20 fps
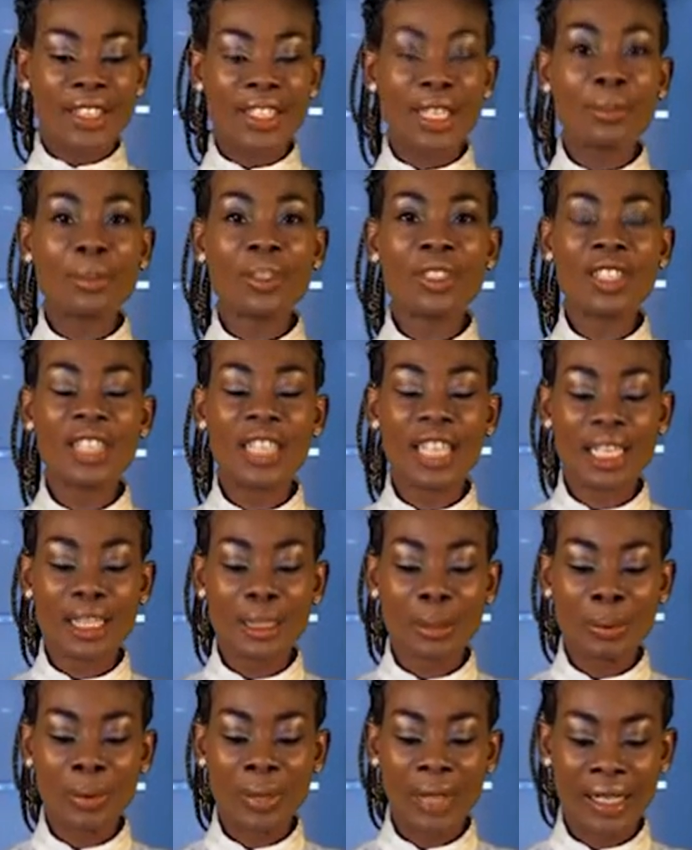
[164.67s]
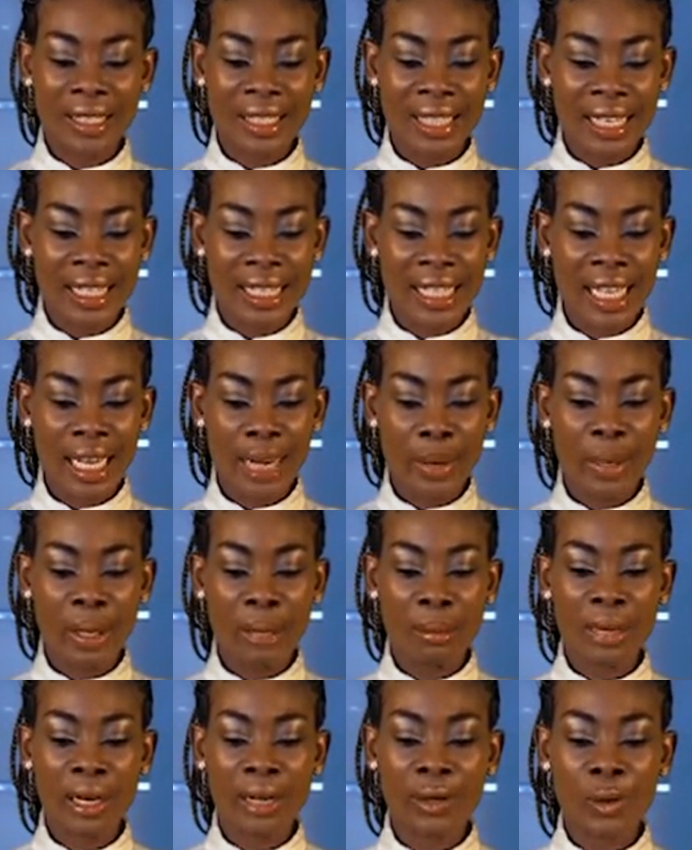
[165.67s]
Deputy Senate President
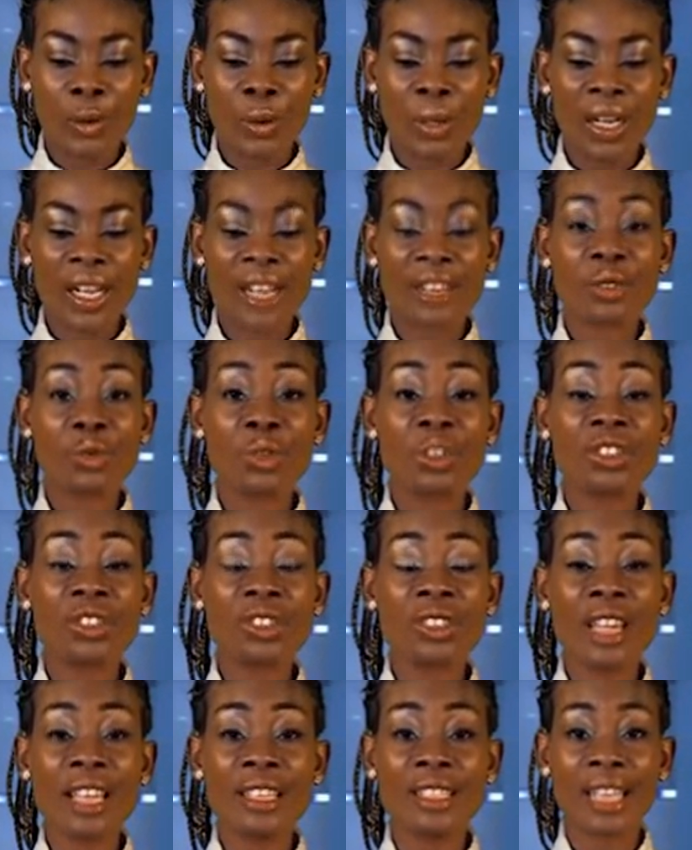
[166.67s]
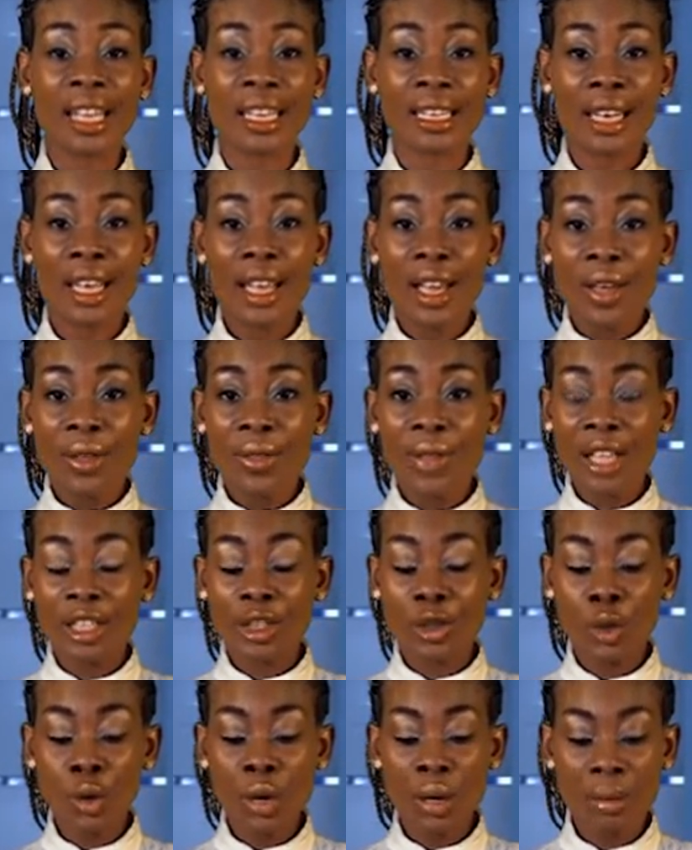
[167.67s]
Ike Madu has restated
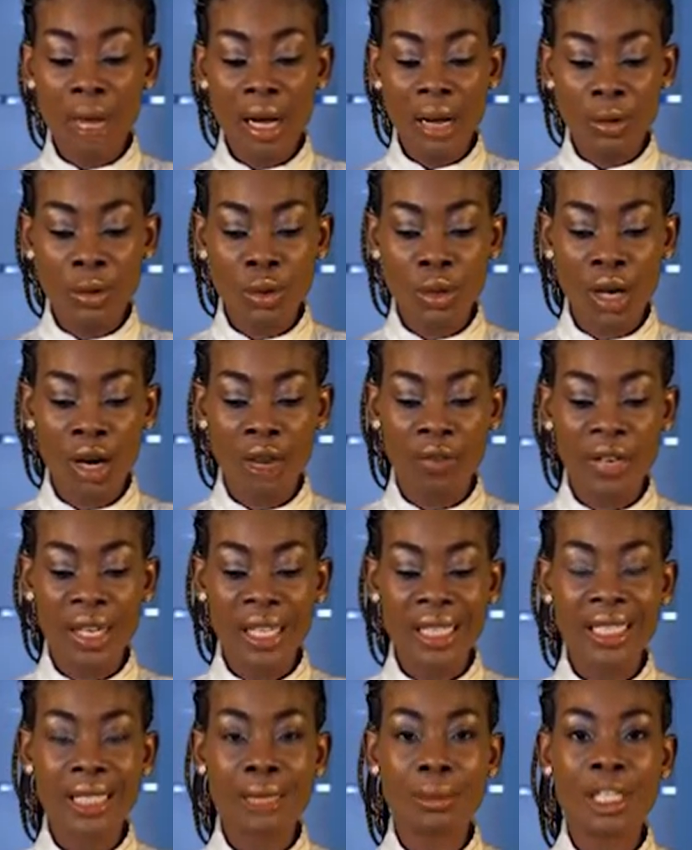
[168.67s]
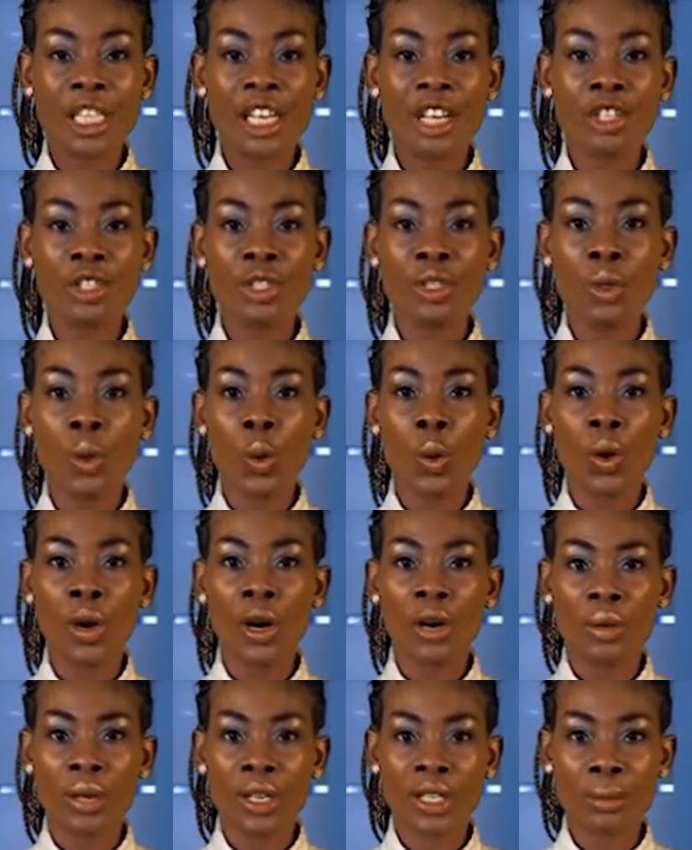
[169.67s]
that no amount of intimidation
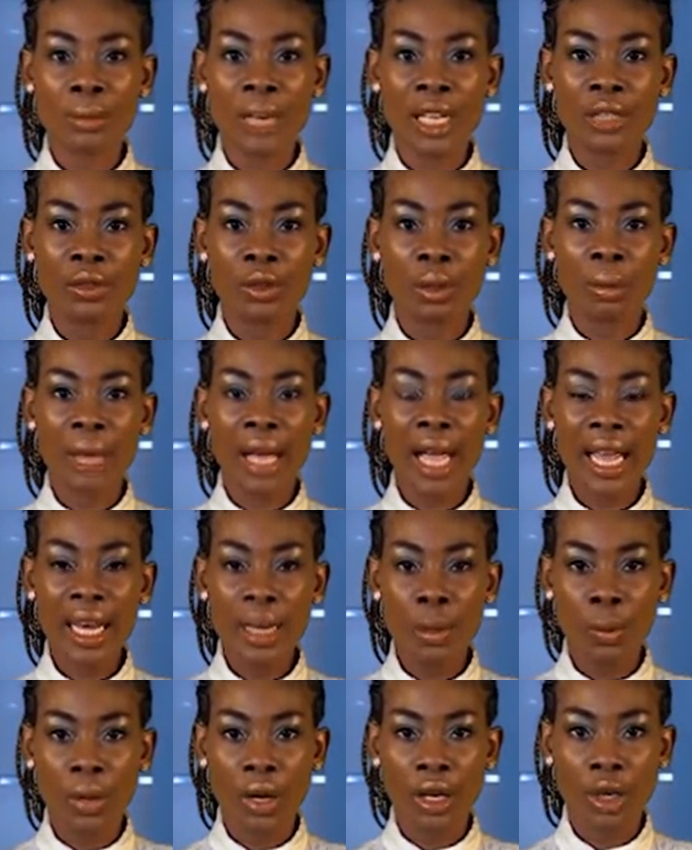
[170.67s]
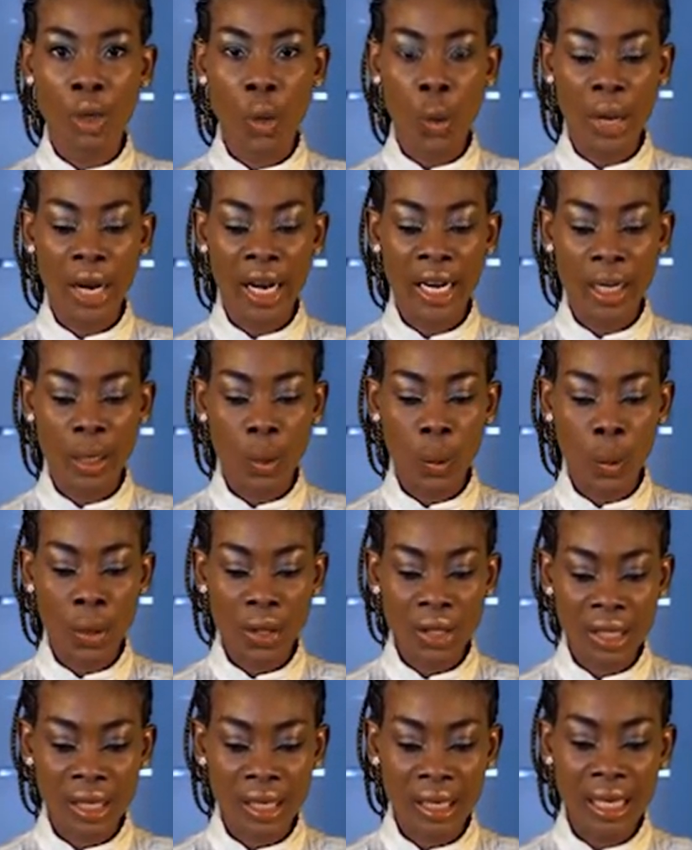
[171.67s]
or harassment from anyone or any
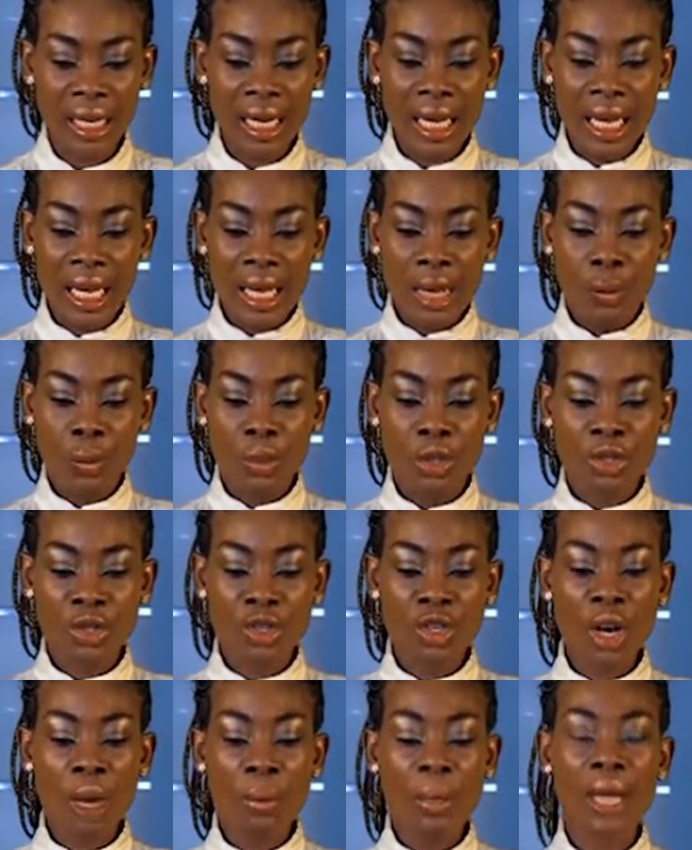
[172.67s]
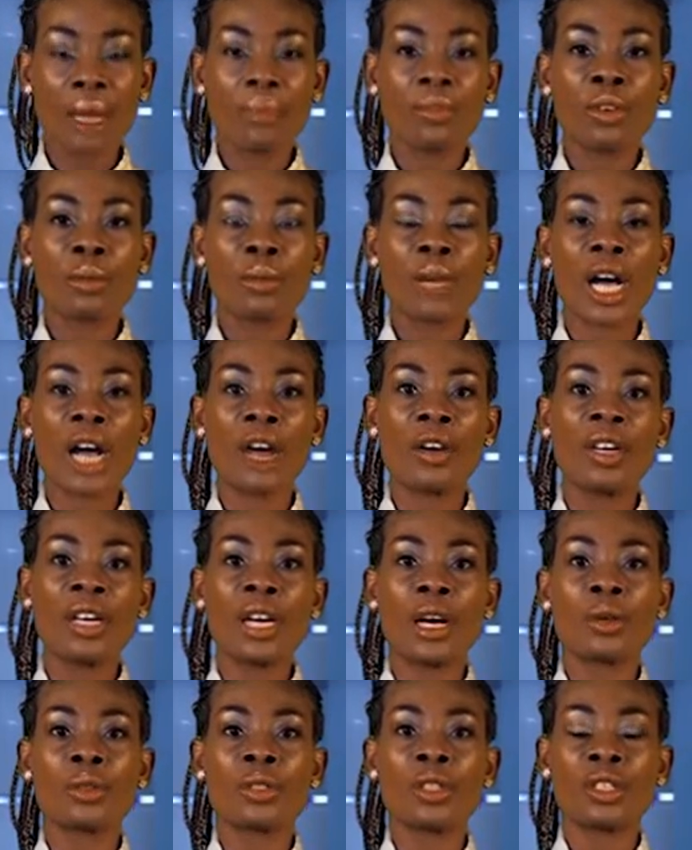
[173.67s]
quarter would stop him from
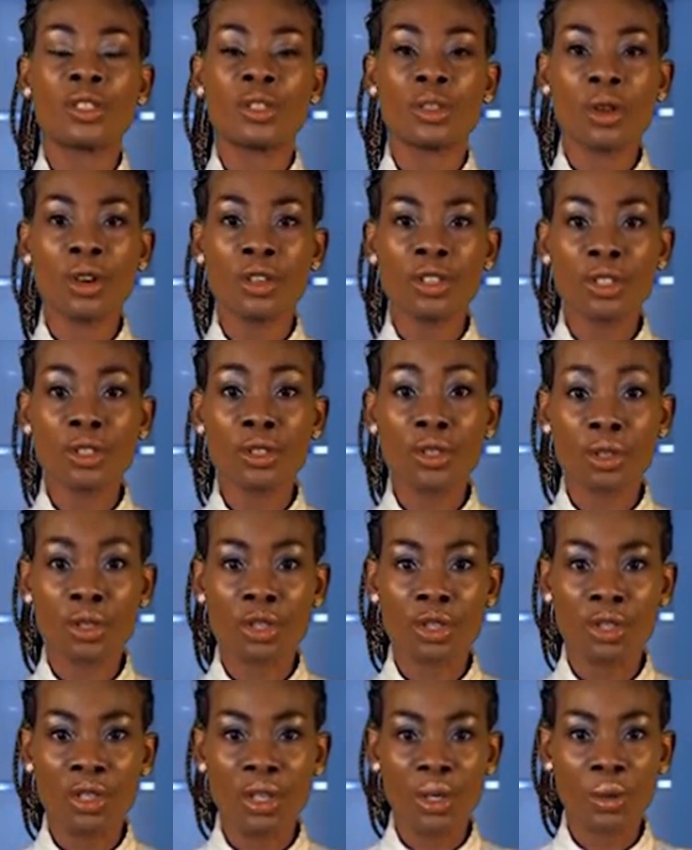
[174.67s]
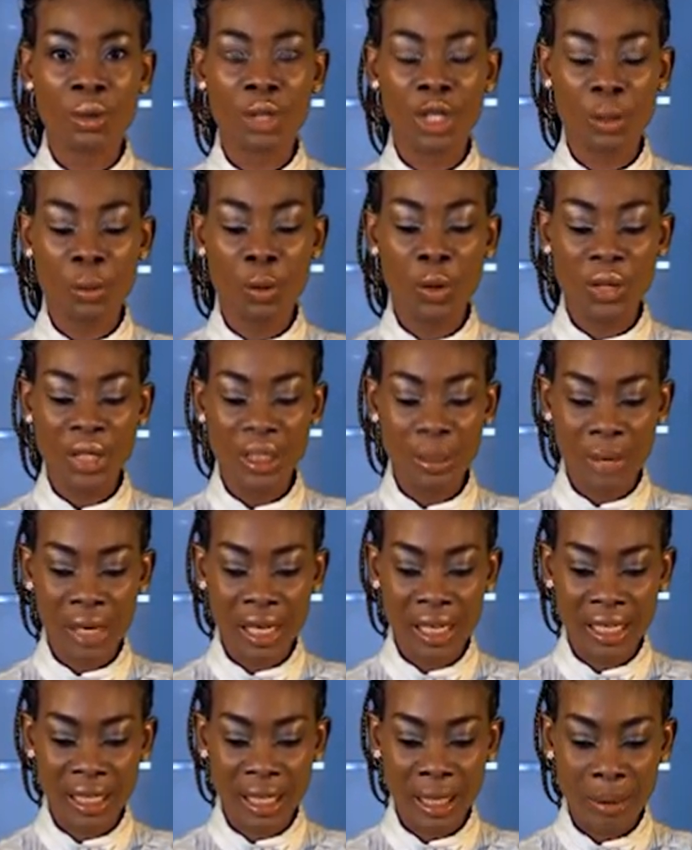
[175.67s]
carrying out his constitutional
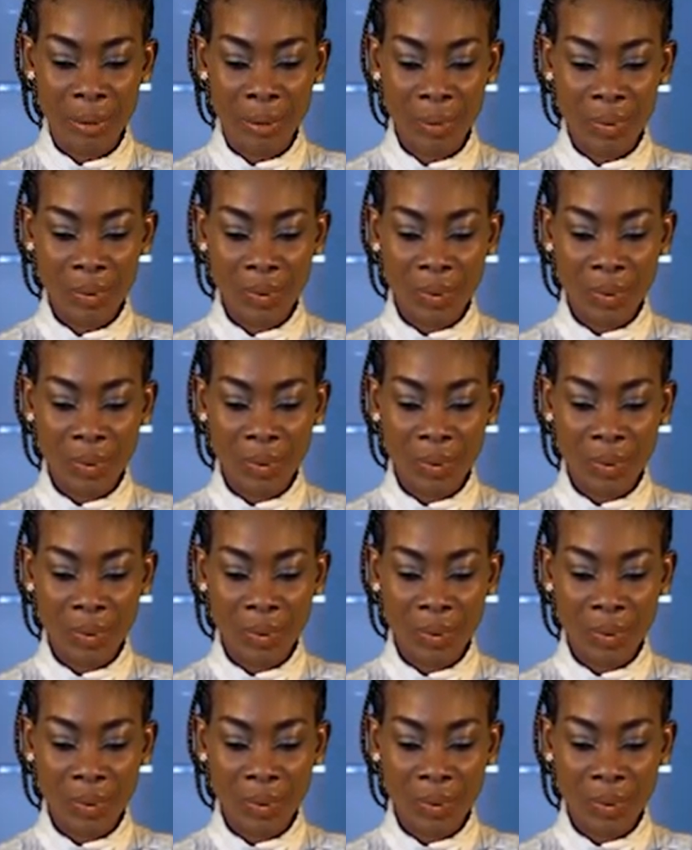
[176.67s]
responsibility.